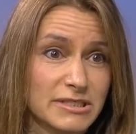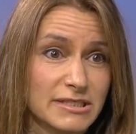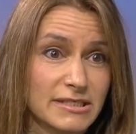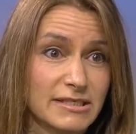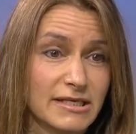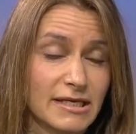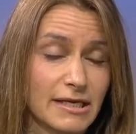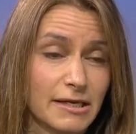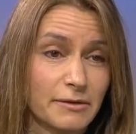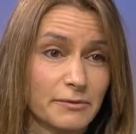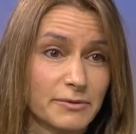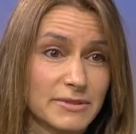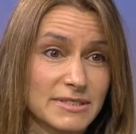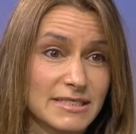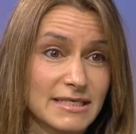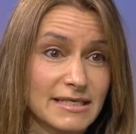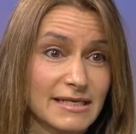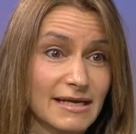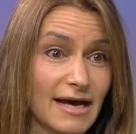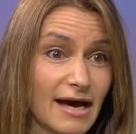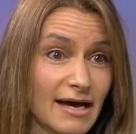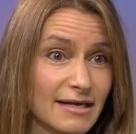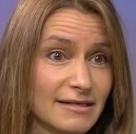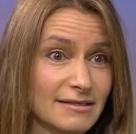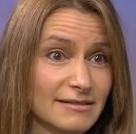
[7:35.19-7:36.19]
and he was in
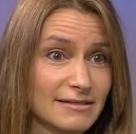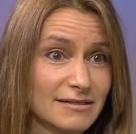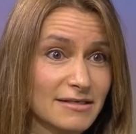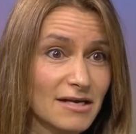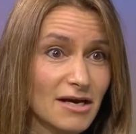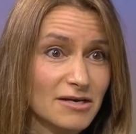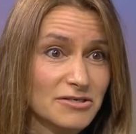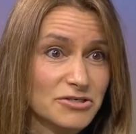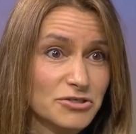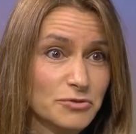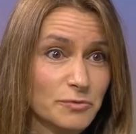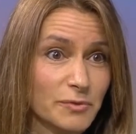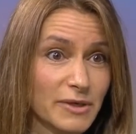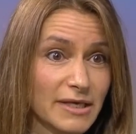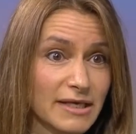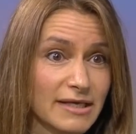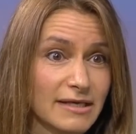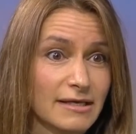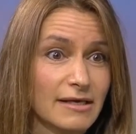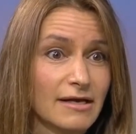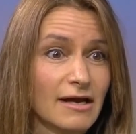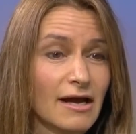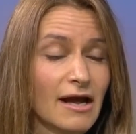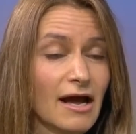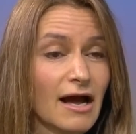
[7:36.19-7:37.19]
Ireland last week
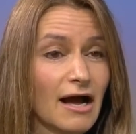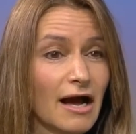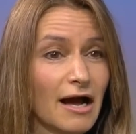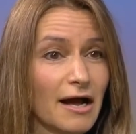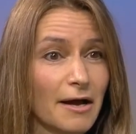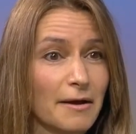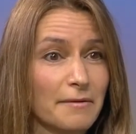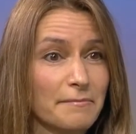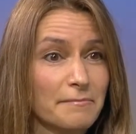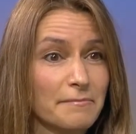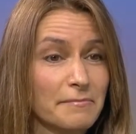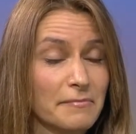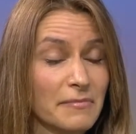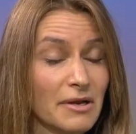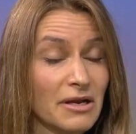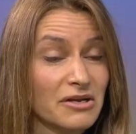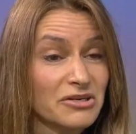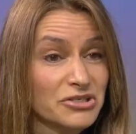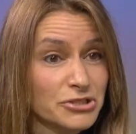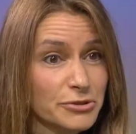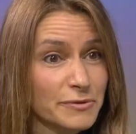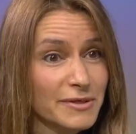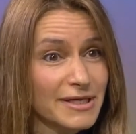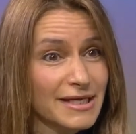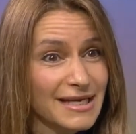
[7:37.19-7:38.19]

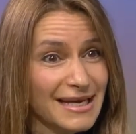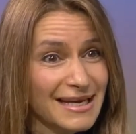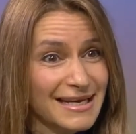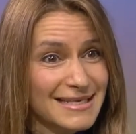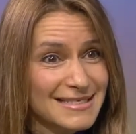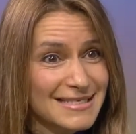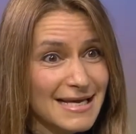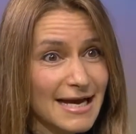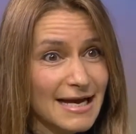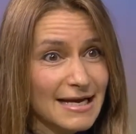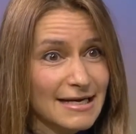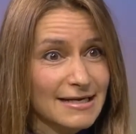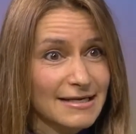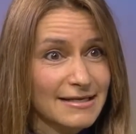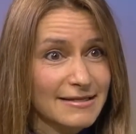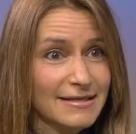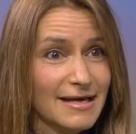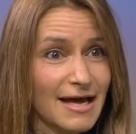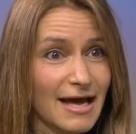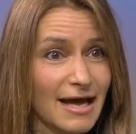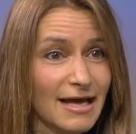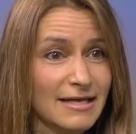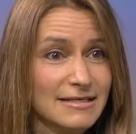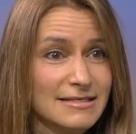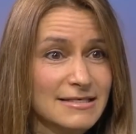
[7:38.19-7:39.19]
doing exactly
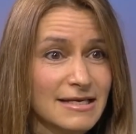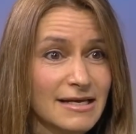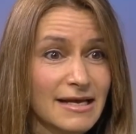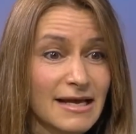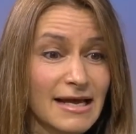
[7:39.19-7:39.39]
that.